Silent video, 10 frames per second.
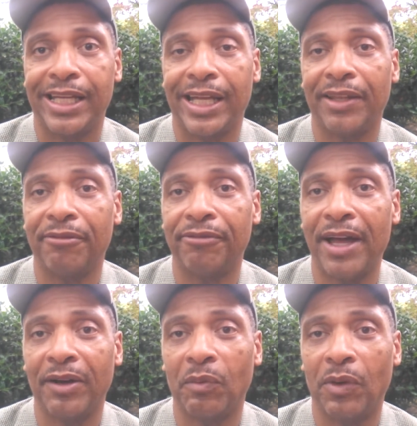And the
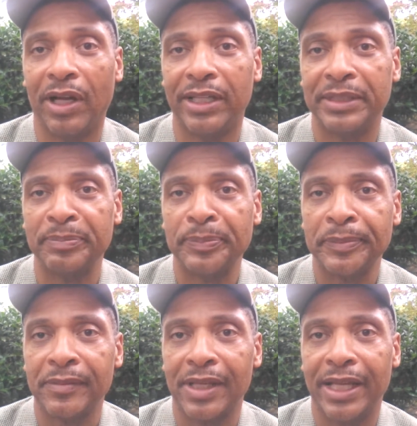final one
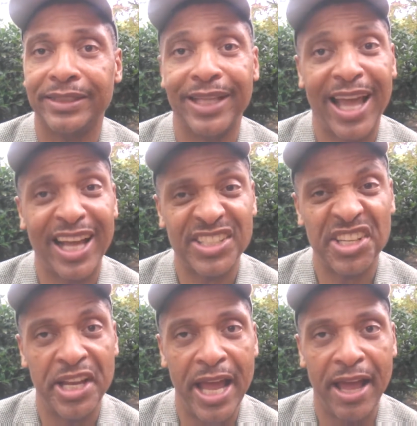is they
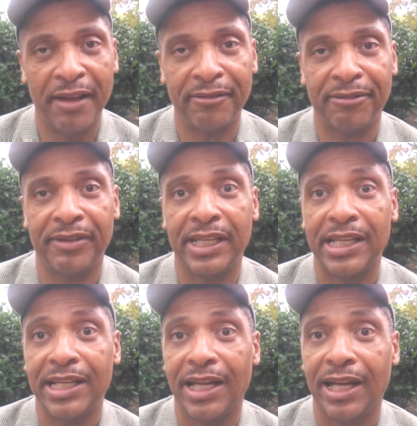actually have
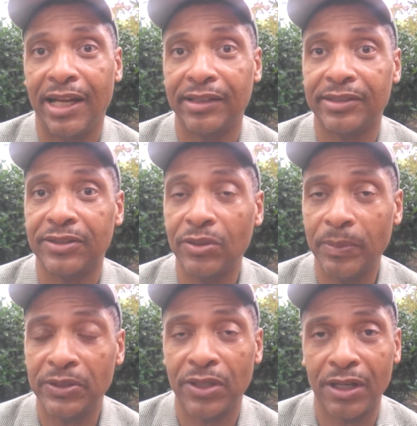
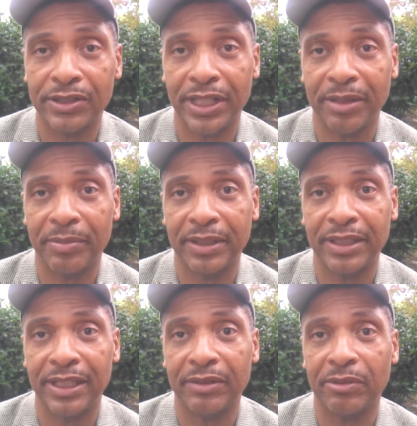supercharging
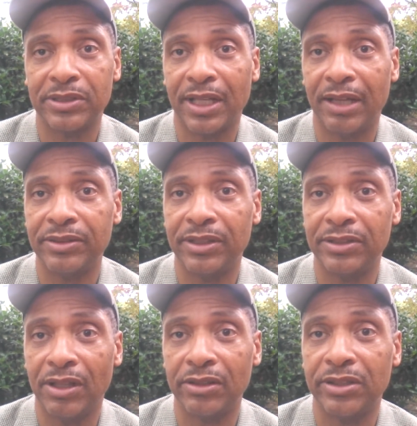ability, which allows you to
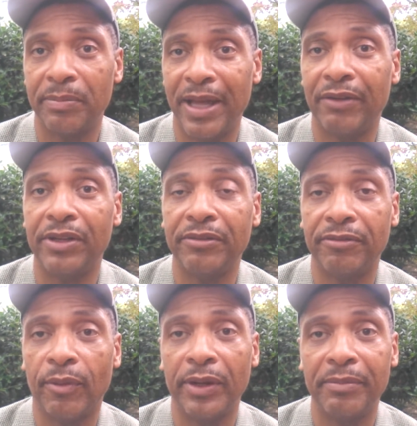charge the battery in
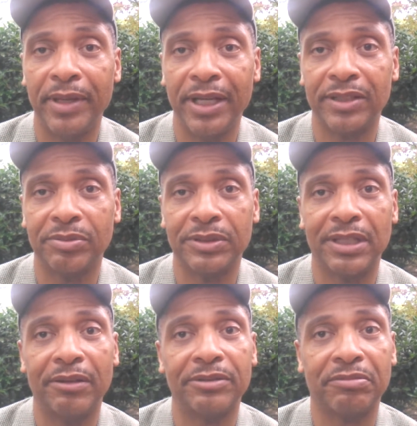40 minutes, which
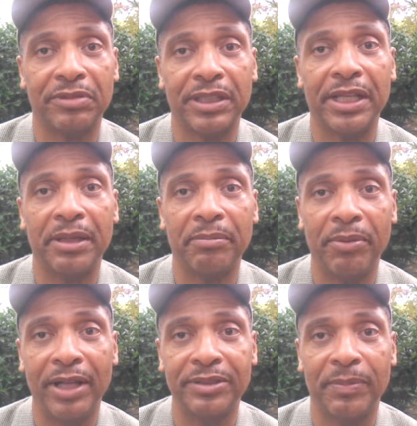I was really
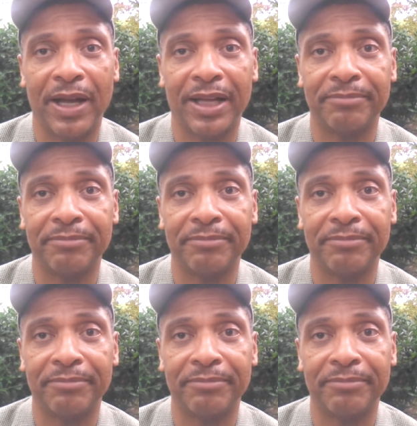impressed by.